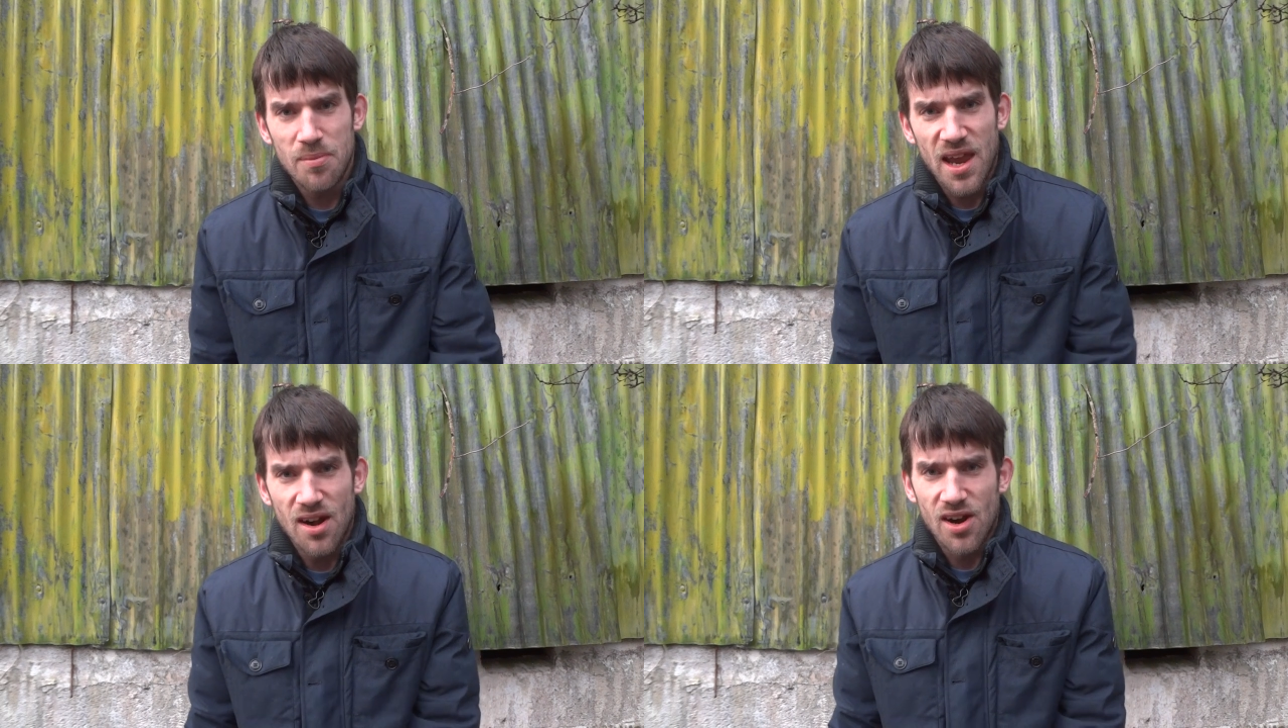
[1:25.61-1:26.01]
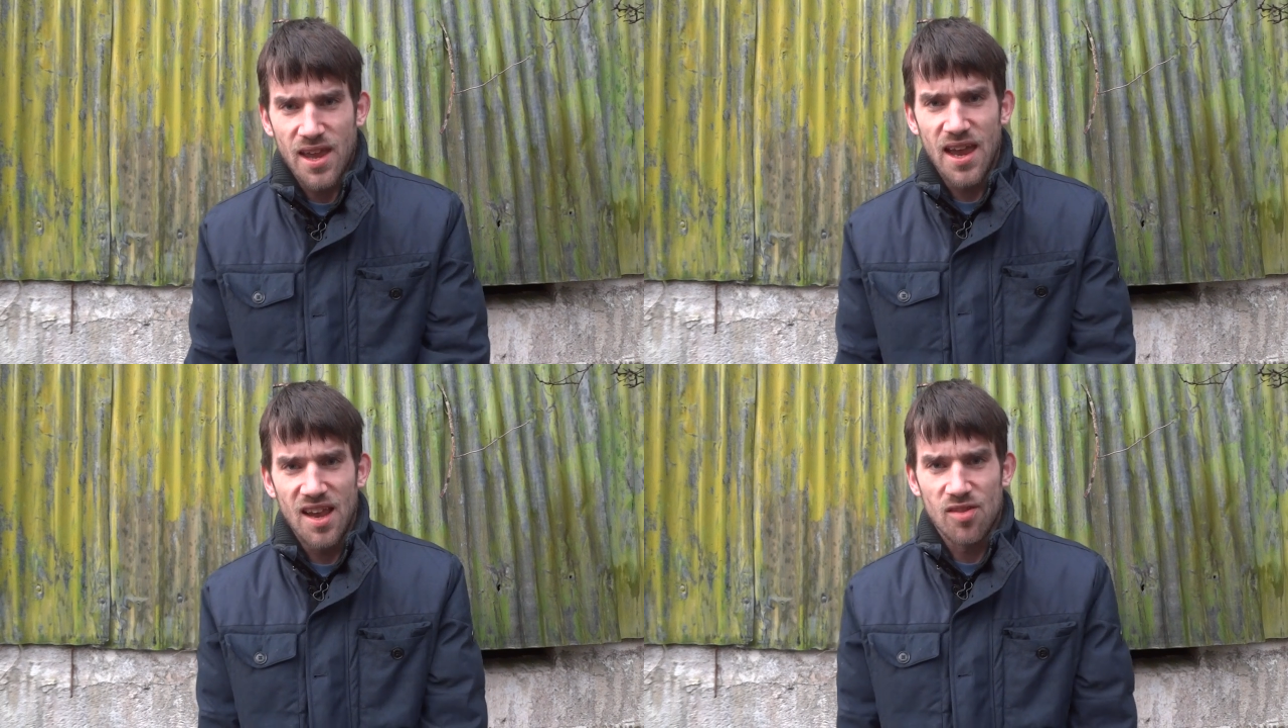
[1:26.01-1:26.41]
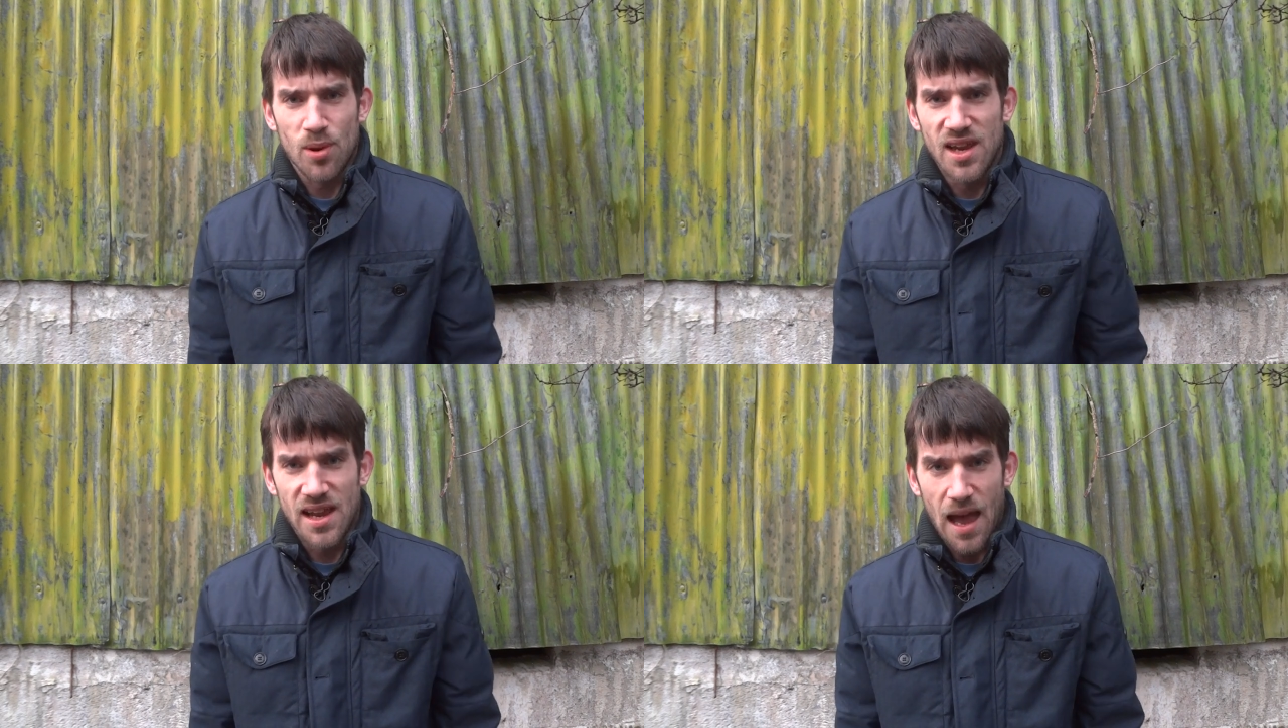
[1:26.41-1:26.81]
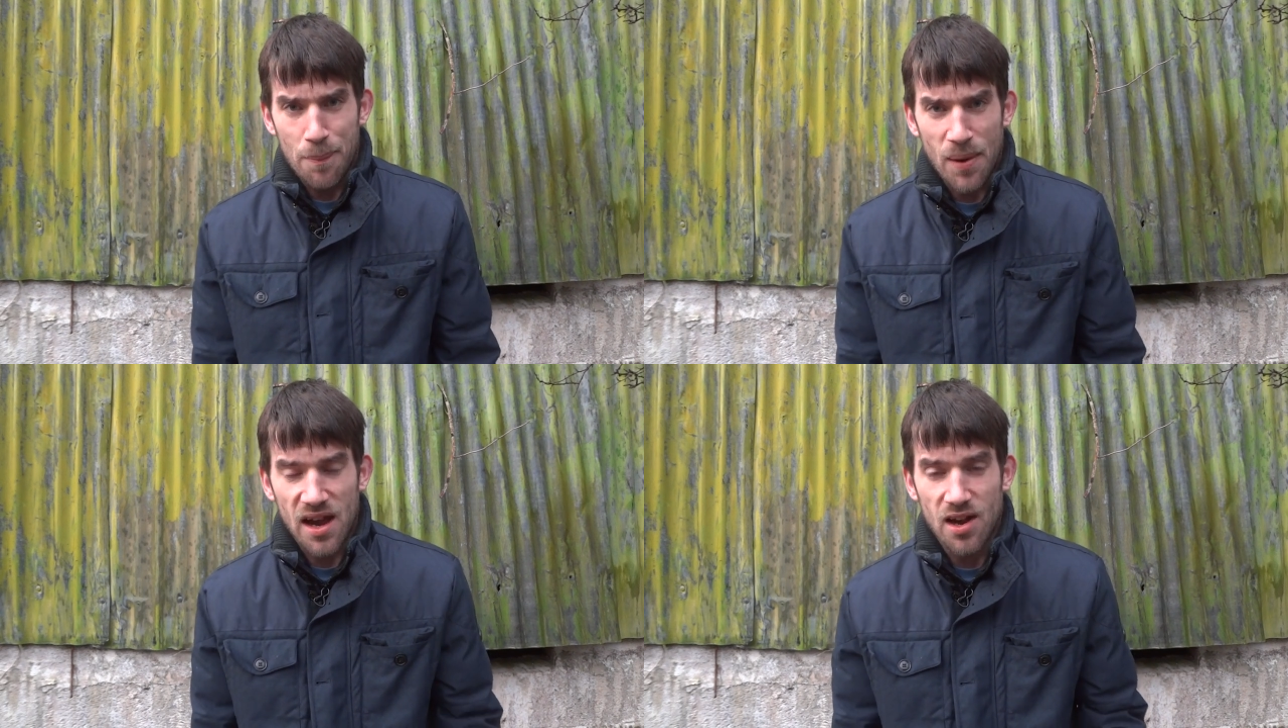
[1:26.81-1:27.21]
Maynard Keynes when you get
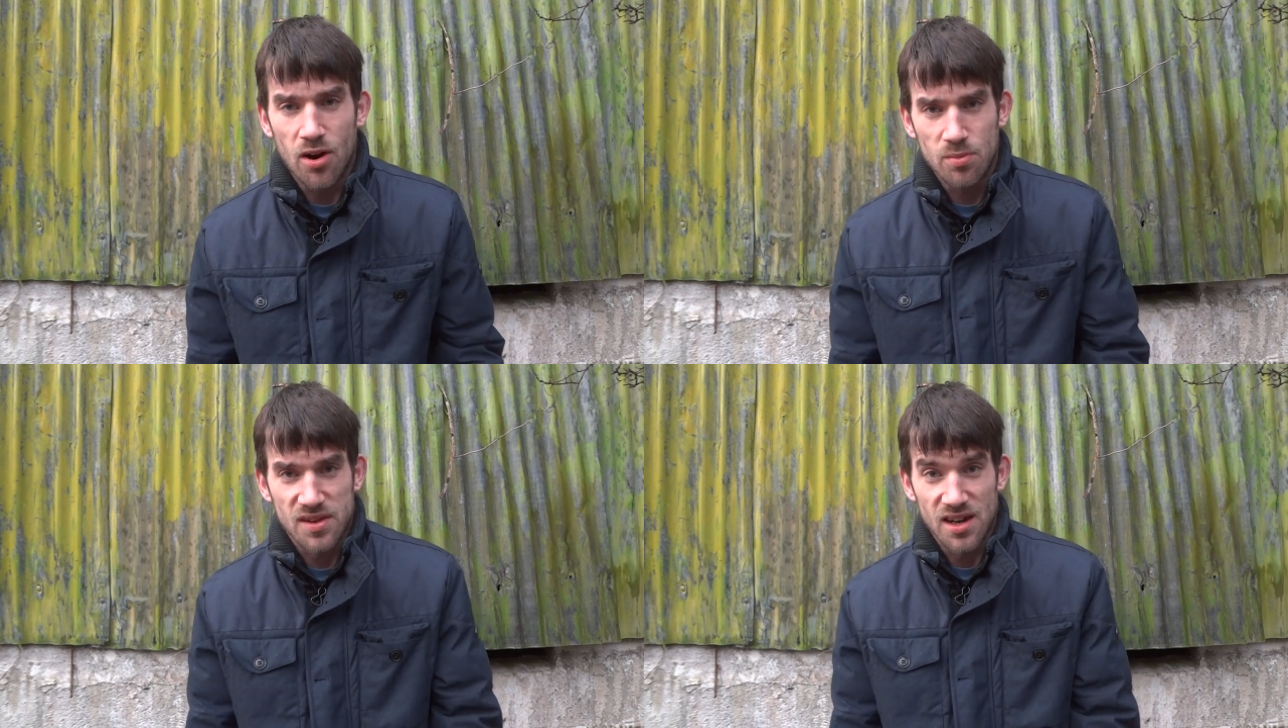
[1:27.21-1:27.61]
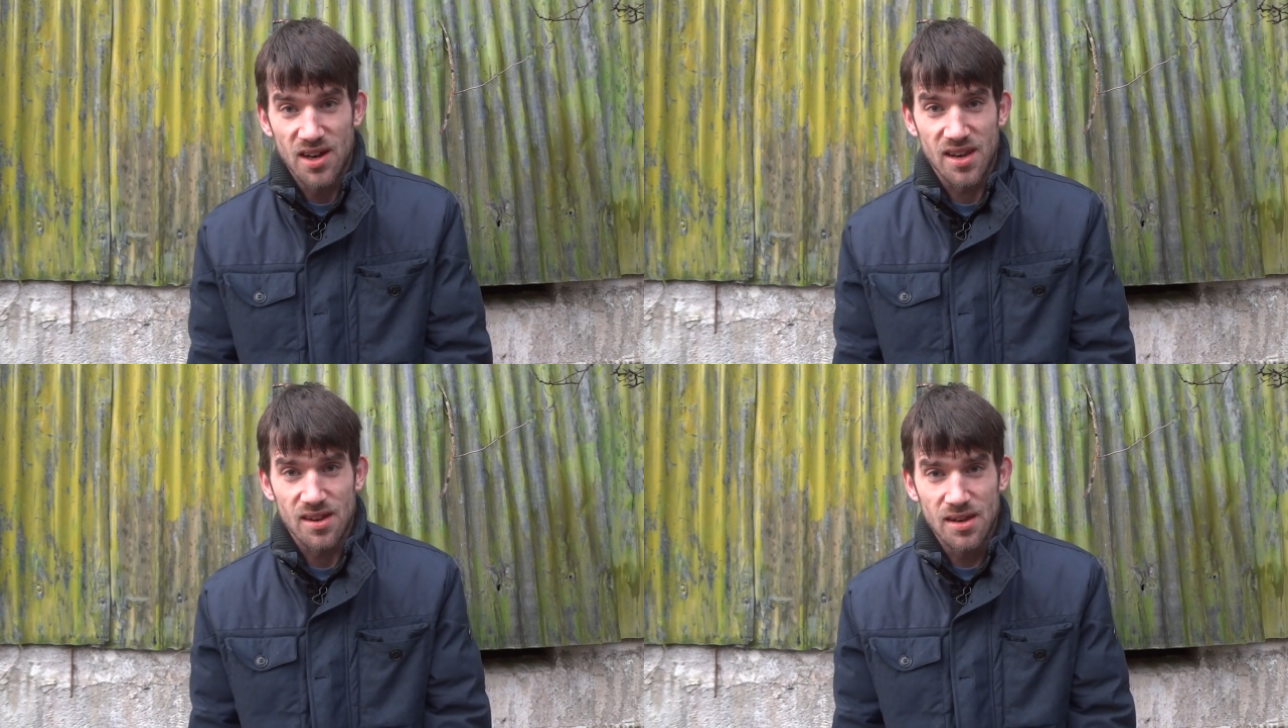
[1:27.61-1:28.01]
back home tonight